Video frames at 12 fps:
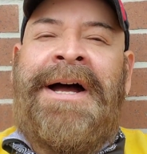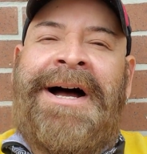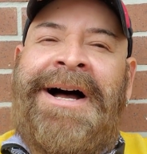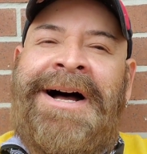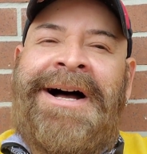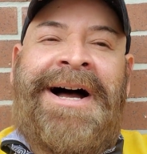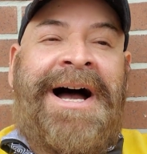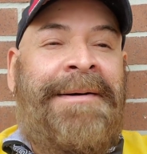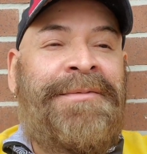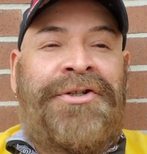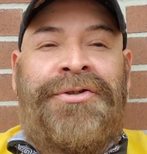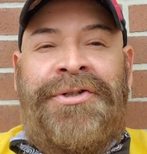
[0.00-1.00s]

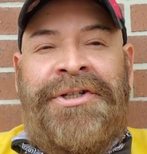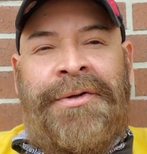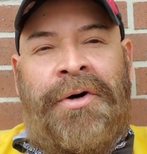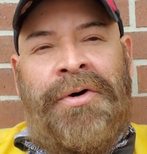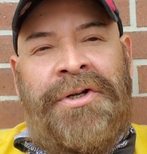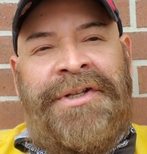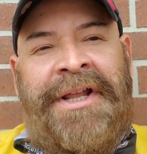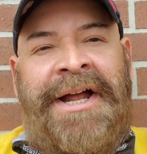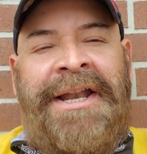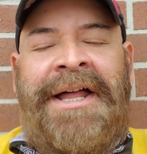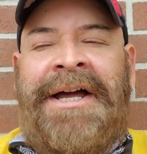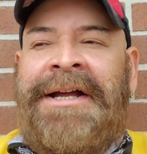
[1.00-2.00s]
I'm just using the oils that
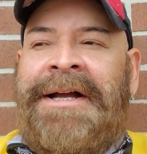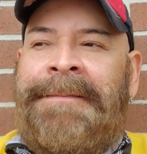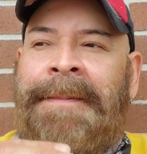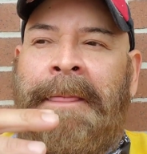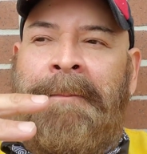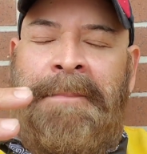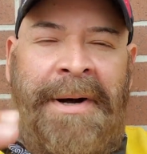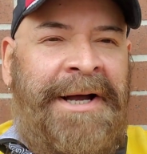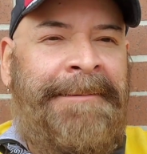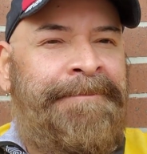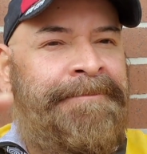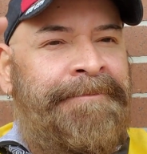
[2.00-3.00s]
I like,
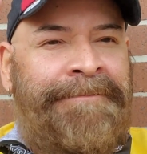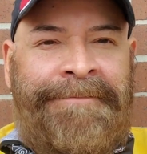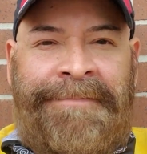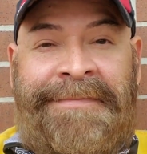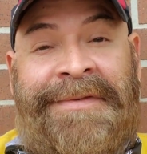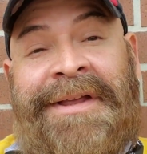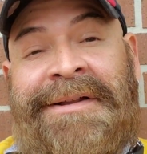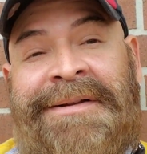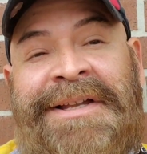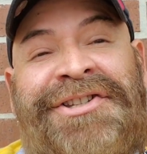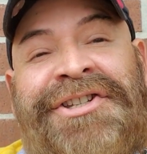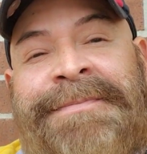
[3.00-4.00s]
but
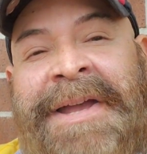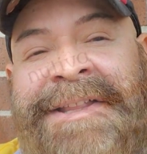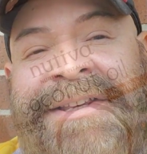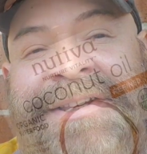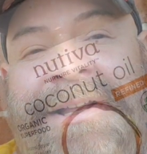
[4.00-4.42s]
let's just make this